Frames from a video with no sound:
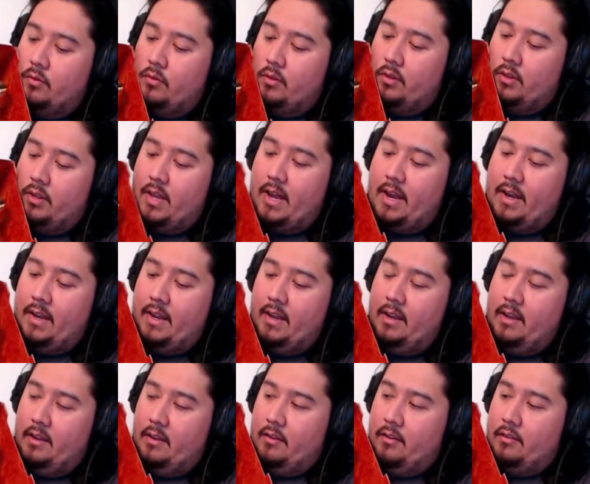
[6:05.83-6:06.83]
That
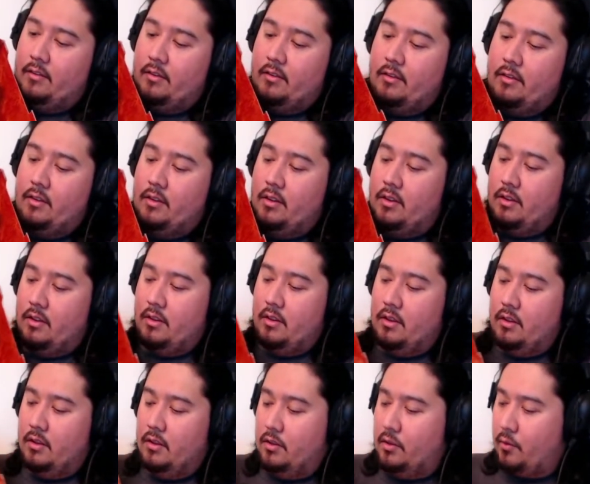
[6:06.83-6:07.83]
is
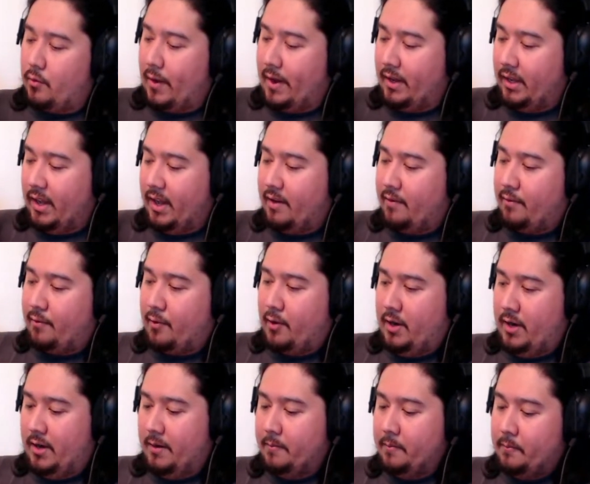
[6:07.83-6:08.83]
the right leg
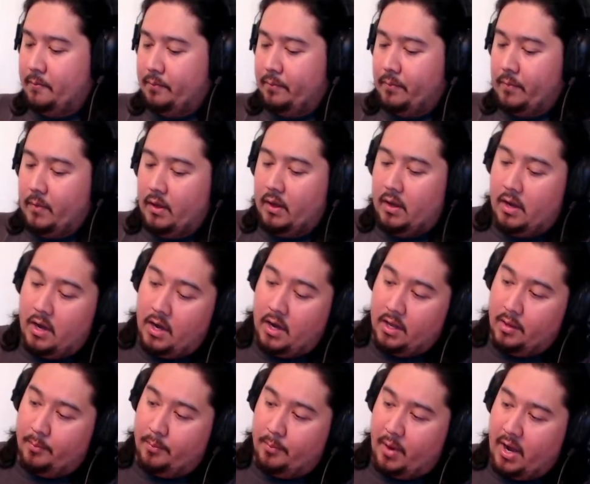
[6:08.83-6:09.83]
free.
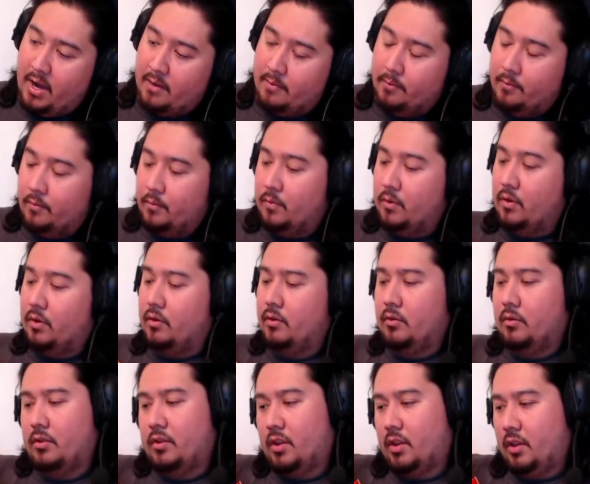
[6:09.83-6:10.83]
The bottom,
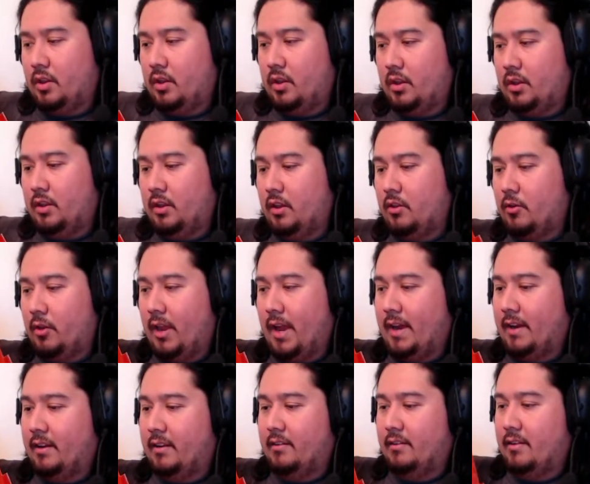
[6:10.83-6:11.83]
the other leg
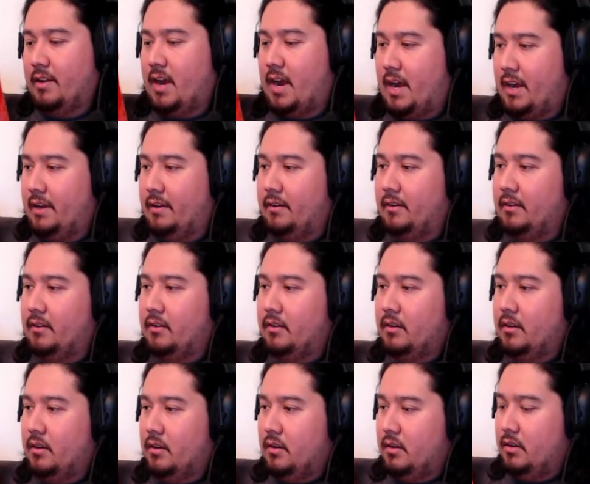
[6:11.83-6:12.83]
is not
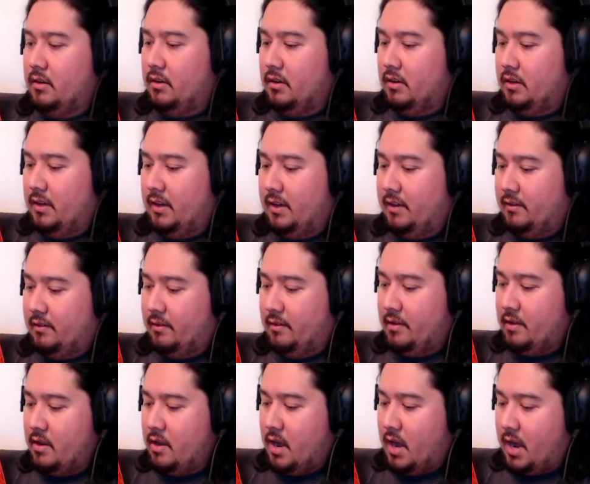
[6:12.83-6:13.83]

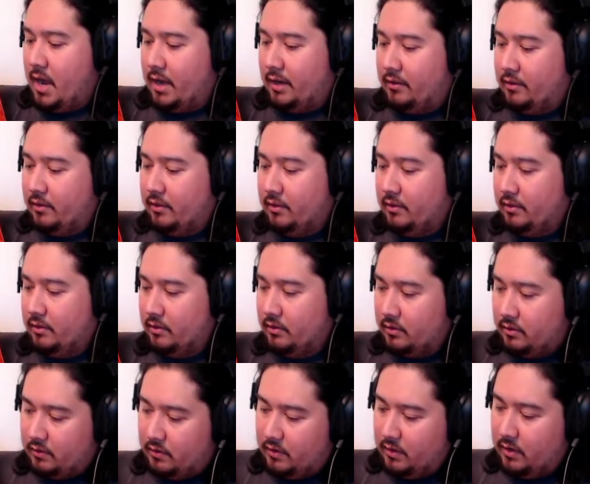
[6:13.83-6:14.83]

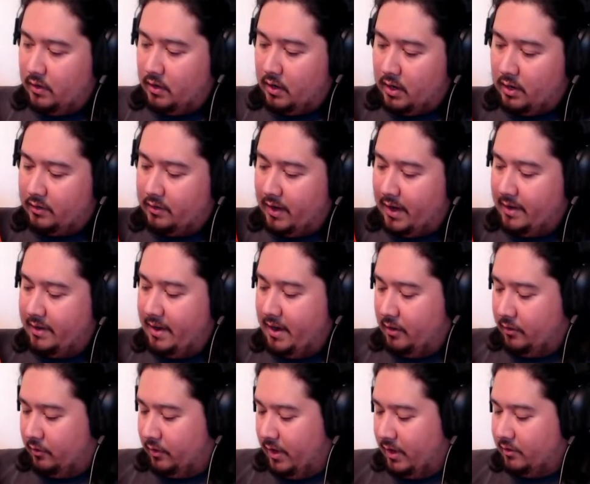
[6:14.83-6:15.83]
tied down,
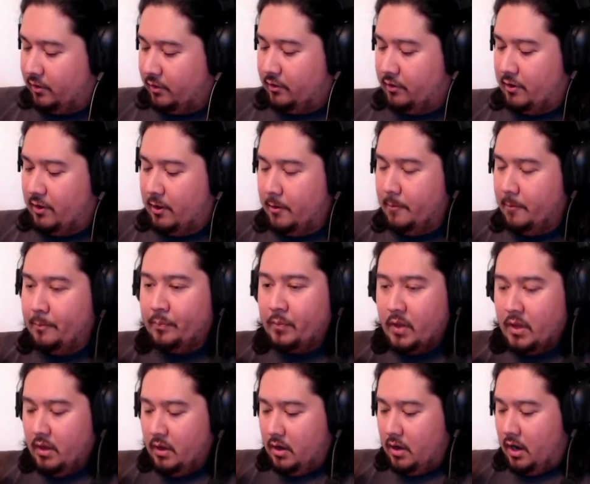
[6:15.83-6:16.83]
so that's good to know.
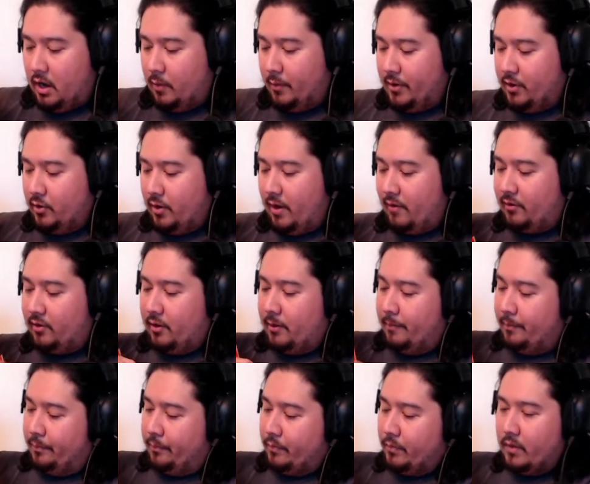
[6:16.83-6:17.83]
We do have some
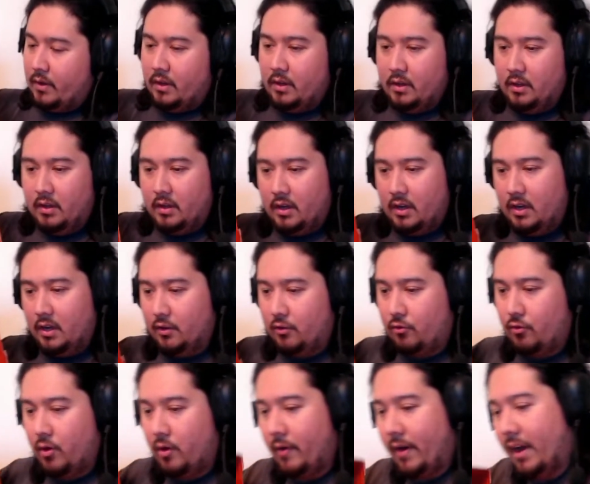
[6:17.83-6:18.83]

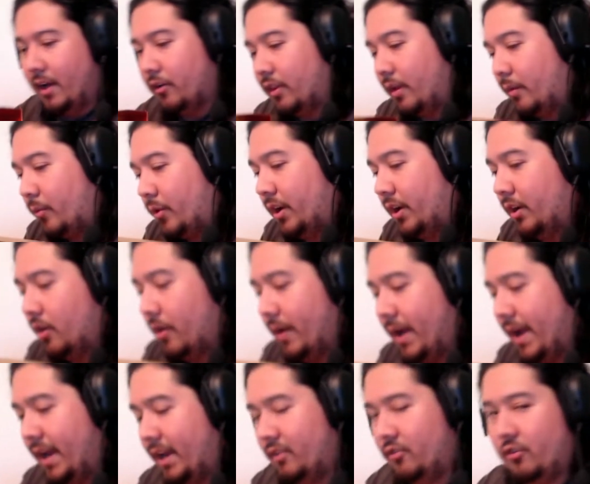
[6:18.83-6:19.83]
string right here that we're gonna go
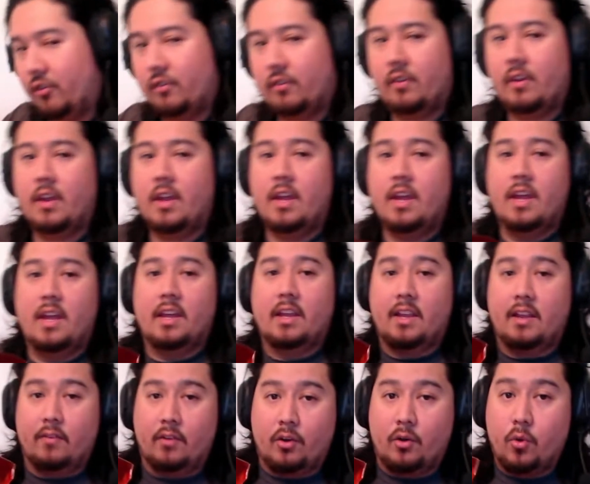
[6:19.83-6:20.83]
ahead and just give
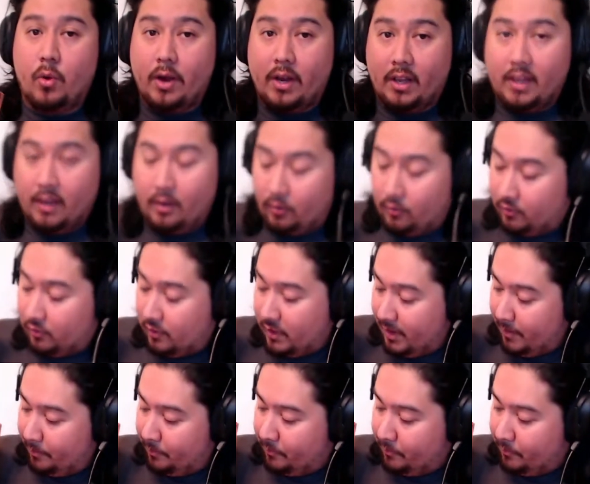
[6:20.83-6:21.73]
a quick little snip,